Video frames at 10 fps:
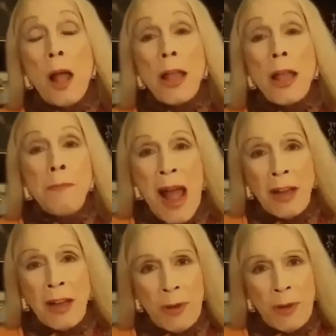In
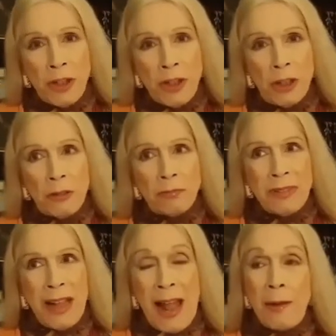my opinion,
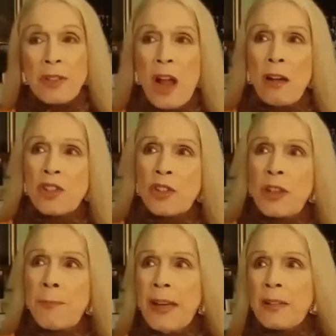and I was asked to
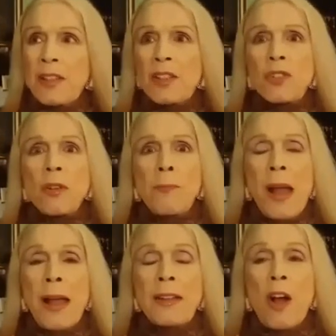debate this
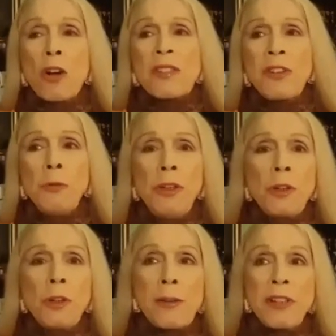at the Oxford
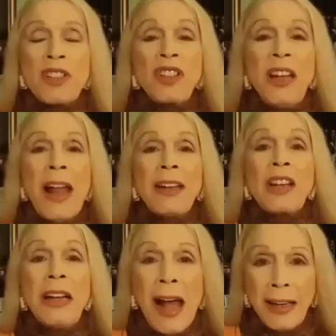Union quite recently, and I
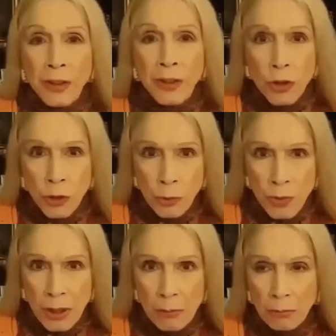declined to do
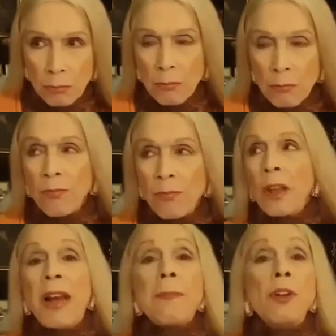so,
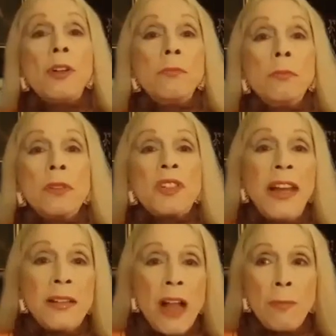but I'm going to say
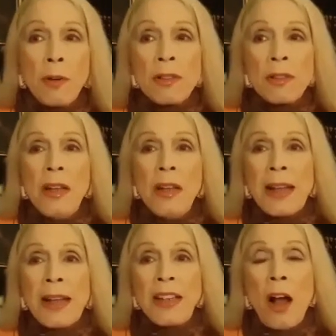it now because I'm
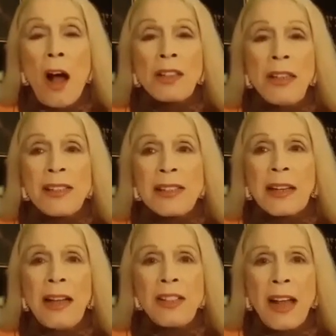getting heartily sick
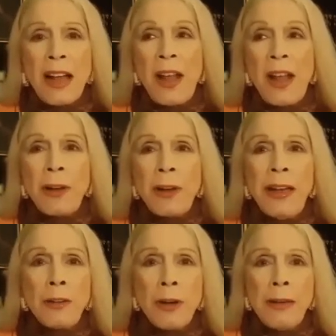and tired of every
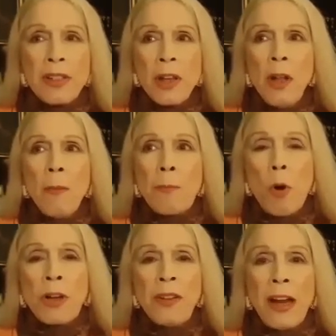ignoramus
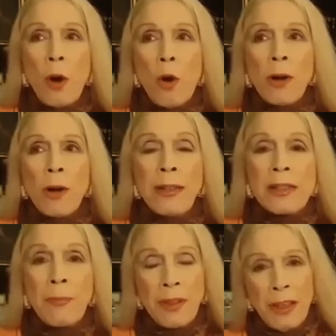poking their oar into
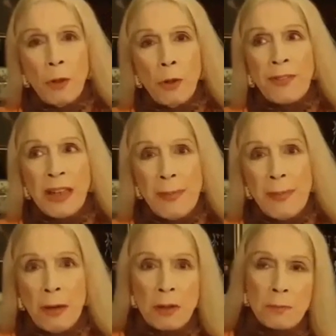something they know nothing about.